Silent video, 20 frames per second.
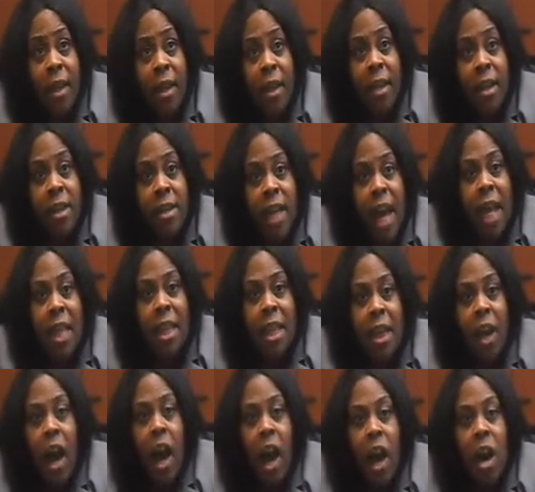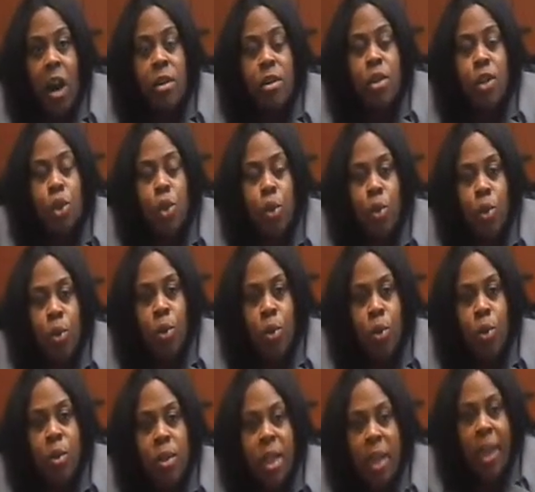is I think all
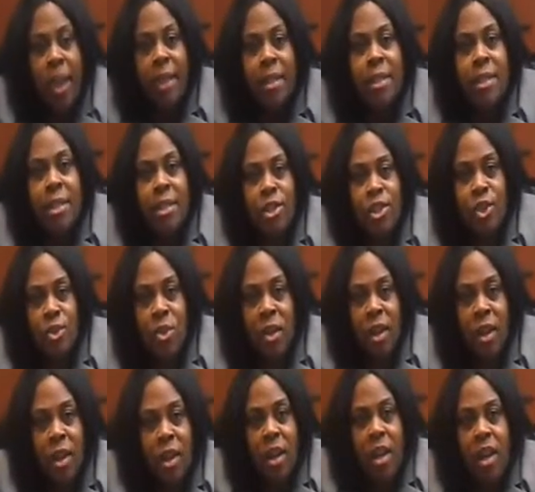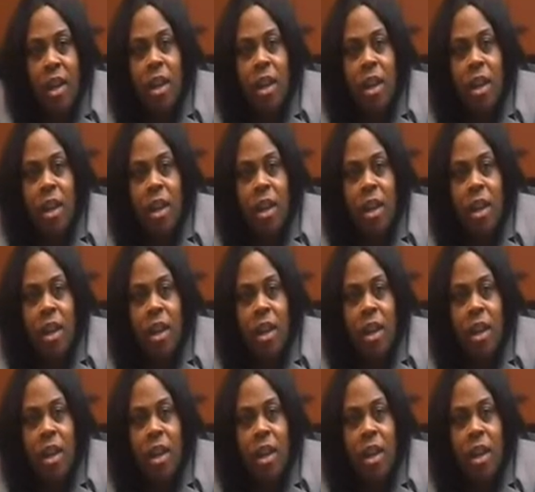schools in a district